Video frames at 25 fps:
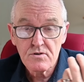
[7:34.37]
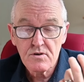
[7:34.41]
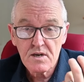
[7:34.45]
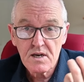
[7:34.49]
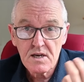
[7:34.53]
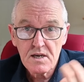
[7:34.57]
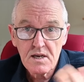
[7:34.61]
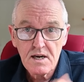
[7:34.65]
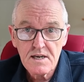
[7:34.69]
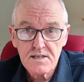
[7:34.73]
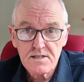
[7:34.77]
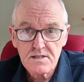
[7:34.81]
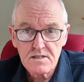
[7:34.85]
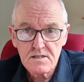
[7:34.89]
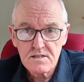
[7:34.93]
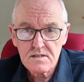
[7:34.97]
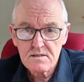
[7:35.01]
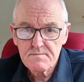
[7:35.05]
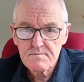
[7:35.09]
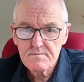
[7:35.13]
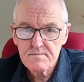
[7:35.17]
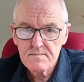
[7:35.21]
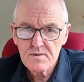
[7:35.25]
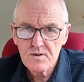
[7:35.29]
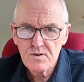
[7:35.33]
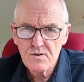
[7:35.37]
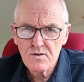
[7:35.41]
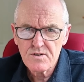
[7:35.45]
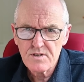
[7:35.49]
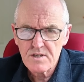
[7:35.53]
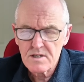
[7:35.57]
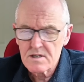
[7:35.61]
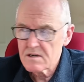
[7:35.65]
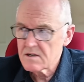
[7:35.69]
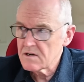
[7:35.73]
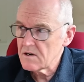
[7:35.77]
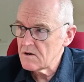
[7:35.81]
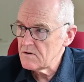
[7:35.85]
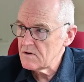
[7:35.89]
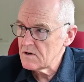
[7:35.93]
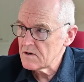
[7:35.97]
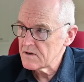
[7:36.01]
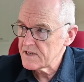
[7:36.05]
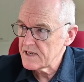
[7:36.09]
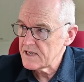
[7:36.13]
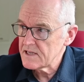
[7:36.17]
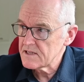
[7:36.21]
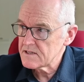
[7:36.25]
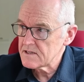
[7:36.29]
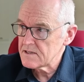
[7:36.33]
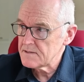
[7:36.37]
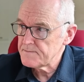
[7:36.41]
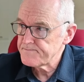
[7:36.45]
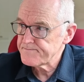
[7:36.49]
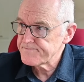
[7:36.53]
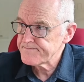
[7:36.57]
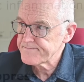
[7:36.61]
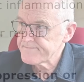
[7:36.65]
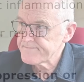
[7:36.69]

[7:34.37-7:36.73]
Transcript: or colitis causing colon cancer.